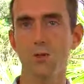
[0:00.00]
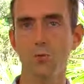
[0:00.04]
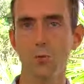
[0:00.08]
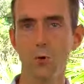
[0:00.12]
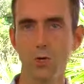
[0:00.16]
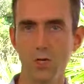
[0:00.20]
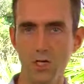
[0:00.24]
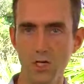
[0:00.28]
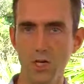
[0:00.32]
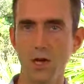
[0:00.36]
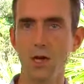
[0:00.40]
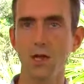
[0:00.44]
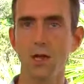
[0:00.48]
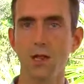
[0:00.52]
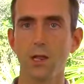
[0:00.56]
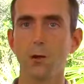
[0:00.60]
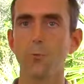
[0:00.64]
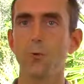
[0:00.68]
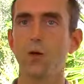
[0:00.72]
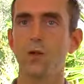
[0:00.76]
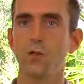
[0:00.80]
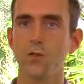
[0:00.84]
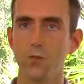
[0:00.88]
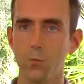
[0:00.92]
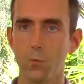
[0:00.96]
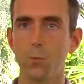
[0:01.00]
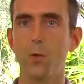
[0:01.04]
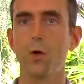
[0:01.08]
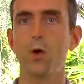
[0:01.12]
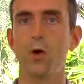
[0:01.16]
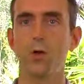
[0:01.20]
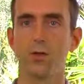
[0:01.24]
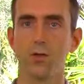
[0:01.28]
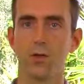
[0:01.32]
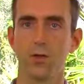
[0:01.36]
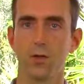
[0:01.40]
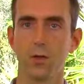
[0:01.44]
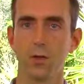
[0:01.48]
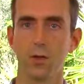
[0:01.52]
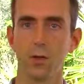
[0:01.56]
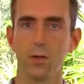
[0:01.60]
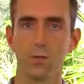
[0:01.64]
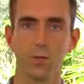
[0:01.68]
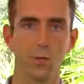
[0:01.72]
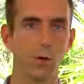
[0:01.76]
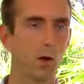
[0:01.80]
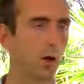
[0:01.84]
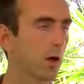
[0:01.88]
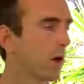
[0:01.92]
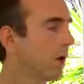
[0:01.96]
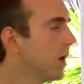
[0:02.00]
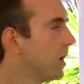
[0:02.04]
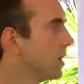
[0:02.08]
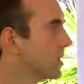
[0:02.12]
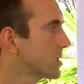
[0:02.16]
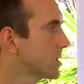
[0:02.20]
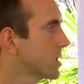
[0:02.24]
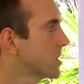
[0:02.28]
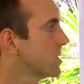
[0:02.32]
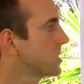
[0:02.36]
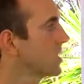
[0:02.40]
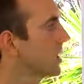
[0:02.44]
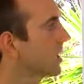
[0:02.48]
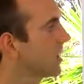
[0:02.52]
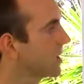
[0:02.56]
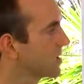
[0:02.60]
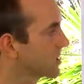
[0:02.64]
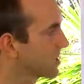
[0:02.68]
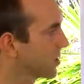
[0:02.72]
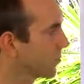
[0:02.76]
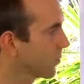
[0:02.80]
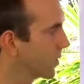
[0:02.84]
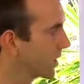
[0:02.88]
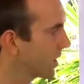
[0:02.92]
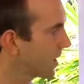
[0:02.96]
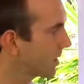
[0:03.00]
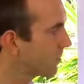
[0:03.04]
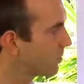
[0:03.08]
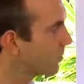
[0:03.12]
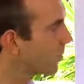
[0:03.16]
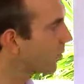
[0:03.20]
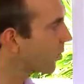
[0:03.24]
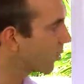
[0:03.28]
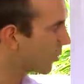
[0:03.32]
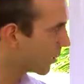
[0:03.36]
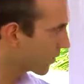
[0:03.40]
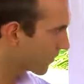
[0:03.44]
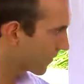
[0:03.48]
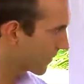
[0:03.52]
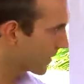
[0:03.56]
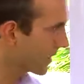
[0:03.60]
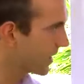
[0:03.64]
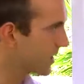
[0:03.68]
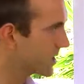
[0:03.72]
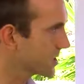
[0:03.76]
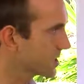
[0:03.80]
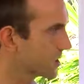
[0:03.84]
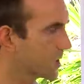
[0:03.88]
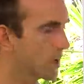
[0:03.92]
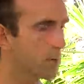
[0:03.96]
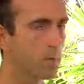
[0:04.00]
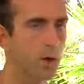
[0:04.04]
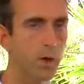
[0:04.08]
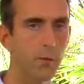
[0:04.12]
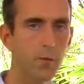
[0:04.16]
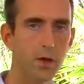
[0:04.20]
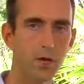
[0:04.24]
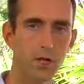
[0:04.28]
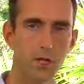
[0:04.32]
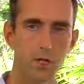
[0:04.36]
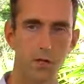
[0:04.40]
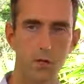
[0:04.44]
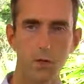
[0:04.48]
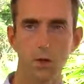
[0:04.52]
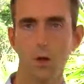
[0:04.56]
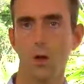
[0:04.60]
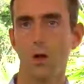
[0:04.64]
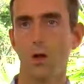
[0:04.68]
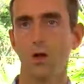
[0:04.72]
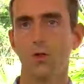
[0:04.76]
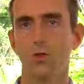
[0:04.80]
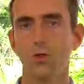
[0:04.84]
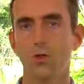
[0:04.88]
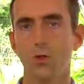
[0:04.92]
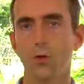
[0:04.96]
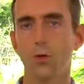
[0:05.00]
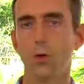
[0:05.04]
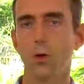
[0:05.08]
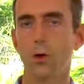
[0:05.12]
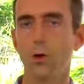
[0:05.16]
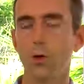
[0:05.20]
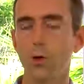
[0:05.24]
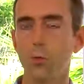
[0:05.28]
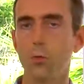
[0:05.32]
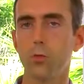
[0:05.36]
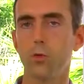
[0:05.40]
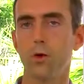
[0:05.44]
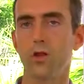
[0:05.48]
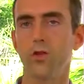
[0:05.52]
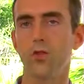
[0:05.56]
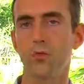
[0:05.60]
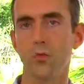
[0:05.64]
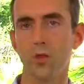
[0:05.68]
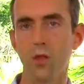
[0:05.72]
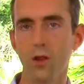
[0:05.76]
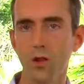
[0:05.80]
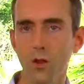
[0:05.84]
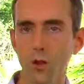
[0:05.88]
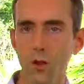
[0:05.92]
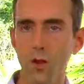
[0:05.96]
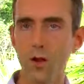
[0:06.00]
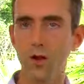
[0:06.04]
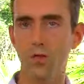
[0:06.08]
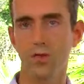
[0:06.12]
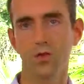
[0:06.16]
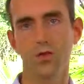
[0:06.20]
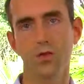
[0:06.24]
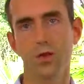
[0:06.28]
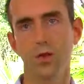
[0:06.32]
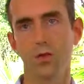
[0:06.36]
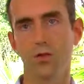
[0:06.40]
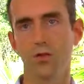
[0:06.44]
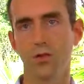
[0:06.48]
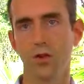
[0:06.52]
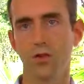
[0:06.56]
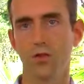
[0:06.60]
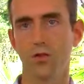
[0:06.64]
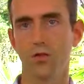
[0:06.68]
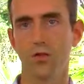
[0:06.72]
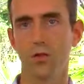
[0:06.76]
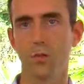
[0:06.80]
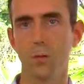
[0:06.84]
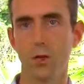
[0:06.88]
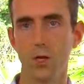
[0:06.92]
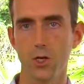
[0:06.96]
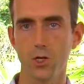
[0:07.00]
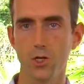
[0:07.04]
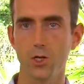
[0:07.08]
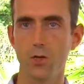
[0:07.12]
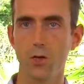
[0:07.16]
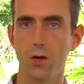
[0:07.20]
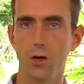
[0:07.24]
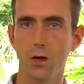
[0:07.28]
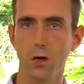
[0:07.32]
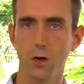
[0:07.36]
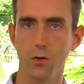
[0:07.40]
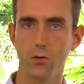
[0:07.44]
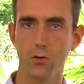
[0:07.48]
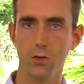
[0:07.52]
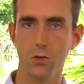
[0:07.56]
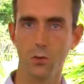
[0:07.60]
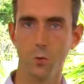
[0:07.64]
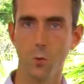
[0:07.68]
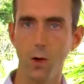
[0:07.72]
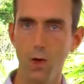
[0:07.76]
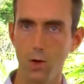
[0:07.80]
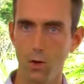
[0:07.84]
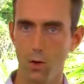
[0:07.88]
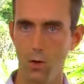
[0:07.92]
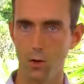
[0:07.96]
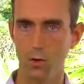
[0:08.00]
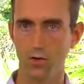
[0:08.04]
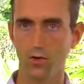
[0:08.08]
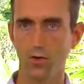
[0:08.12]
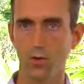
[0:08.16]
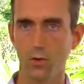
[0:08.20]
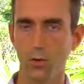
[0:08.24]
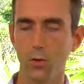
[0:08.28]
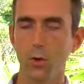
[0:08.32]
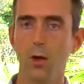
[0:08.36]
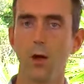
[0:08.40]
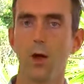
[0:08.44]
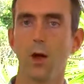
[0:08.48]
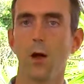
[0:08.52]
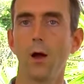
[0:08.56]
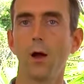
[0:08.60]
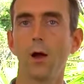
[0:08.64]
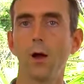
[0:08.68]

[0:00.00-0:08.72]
us we're acidic and that we have some work to do, right? So that's telling us that we need more of this, and maybe to incorporate some of the lifestyle changes I mentioned earlier as well, to